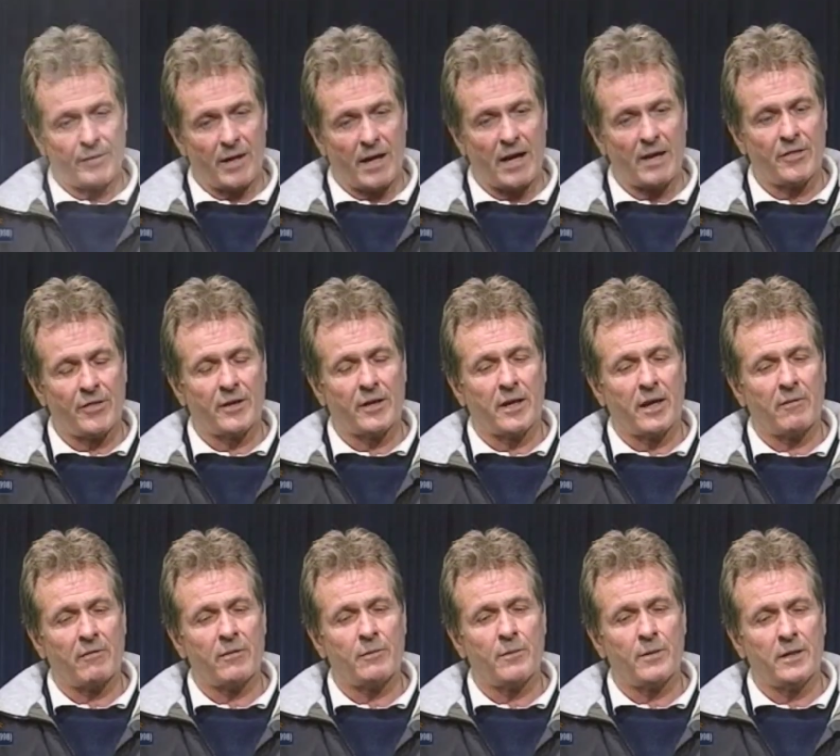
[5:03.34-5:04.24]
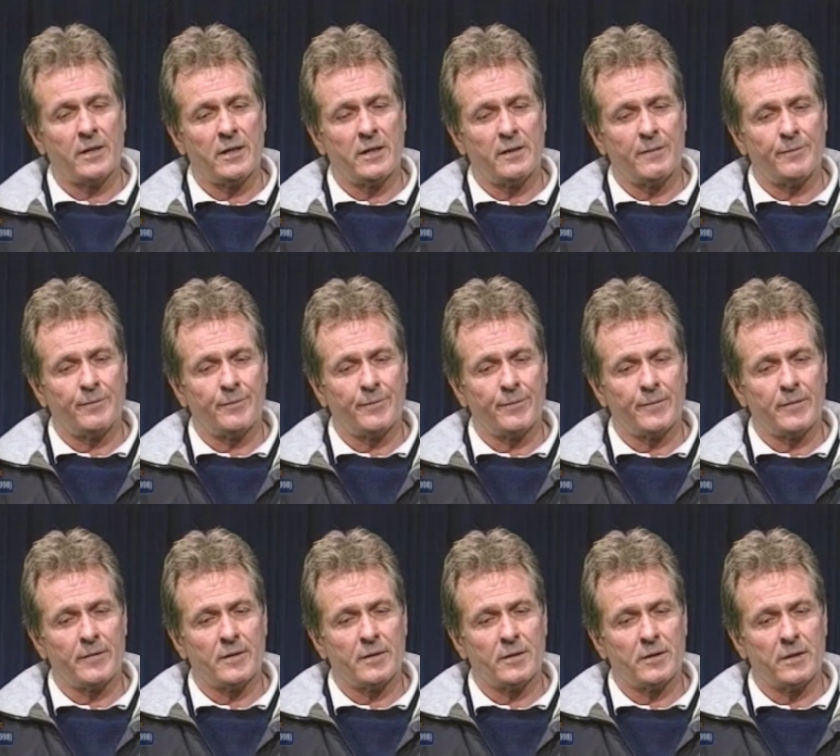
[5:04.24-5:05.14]
I think everybody
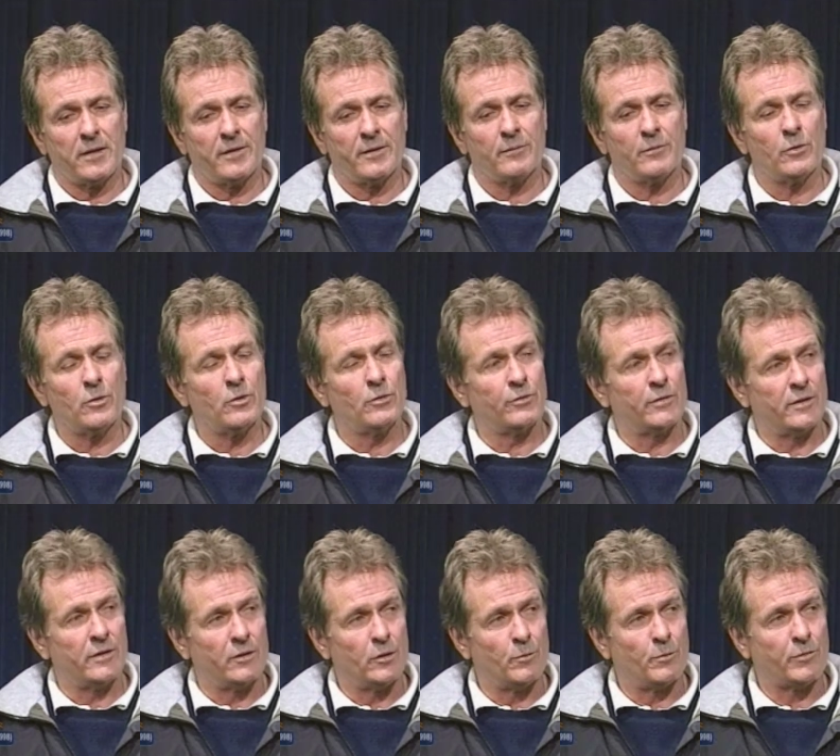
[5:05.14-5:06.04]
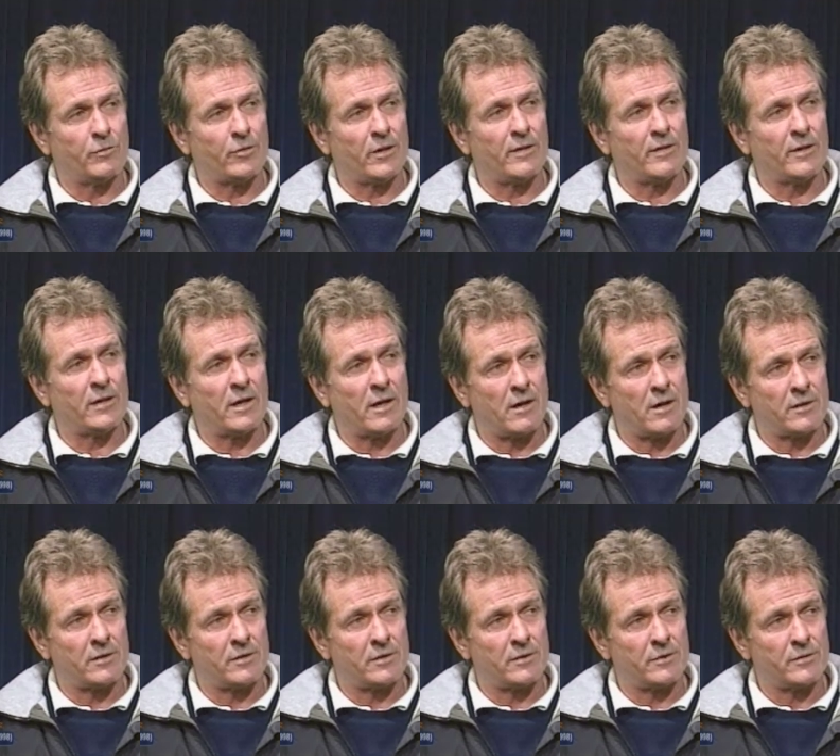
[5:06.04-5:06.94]
in the movie who portrayed the
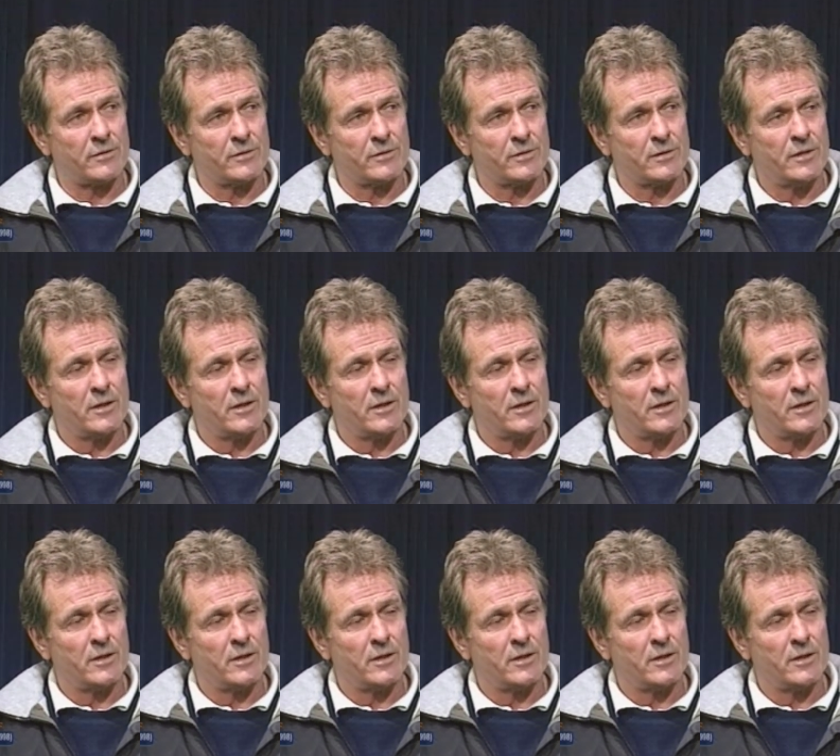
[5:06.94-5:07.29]
characters,